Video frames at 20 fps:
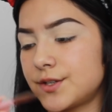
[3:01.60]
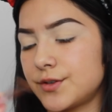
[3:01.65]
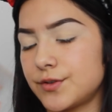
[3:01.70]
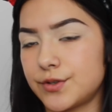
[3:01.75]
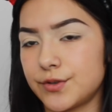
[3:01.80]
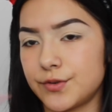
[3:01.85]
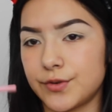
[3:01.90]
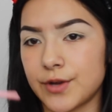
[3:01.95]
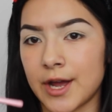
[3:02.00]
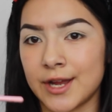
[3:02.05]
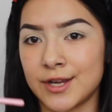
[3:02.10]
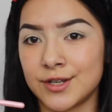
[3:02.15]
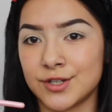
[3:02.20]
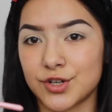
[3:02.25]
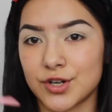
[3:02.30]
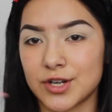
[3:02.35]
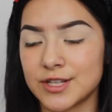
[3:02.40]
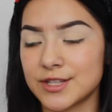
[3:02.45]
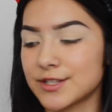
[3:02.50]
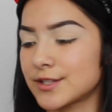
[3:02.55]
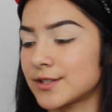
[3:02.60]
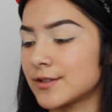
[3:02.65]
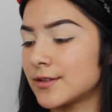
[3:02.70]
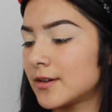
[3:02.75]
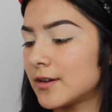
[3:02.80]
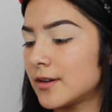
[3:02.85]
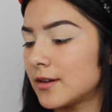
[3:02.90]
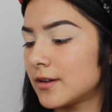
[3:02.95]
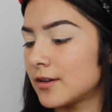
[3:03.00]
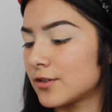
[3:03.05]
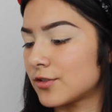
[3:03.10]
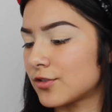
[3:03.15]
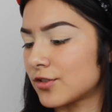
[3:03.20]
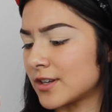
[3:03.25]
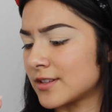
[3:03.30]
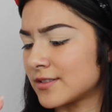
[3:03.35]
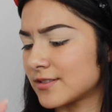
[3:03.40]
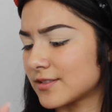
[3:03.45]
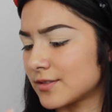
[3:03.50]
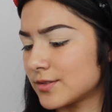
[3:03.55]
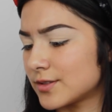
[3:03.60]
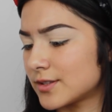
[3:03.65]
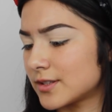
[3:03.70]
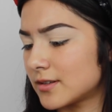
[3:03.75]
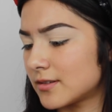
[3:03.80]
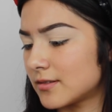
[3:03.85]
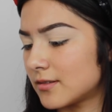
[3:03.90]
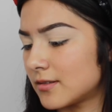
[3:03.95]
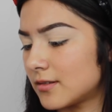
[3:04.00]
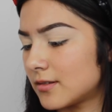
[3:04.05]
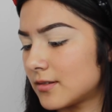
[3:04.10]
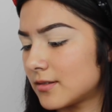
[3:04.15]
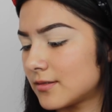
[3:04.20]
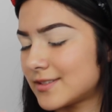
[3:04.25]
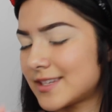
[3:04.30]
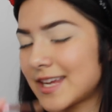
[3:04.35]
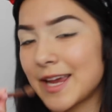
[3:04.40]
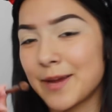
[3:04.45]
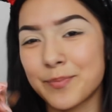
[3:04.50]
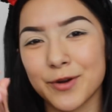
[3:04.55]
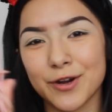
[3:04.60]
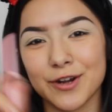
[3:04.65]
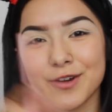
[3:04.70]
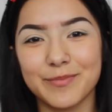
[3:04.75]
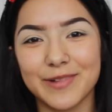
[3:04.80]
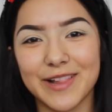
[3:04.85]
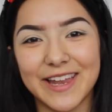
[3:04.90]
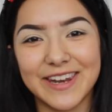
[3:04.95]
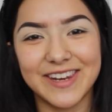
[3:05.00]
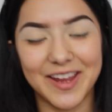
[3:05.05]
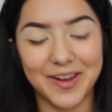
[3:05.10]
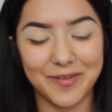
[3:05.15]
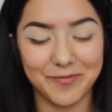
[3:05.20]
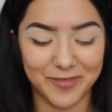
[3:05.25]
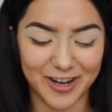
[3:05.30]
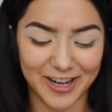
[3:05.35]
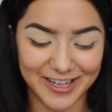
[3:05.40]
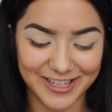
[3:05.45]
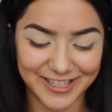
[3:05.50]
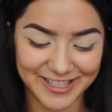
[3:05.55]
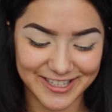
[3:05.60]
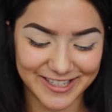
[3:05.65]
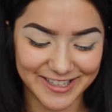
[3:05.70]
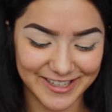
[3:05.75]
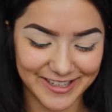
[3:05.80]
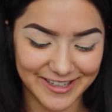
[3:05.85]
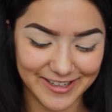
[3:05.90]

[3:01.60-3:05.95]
229 translucent tapered blending brush.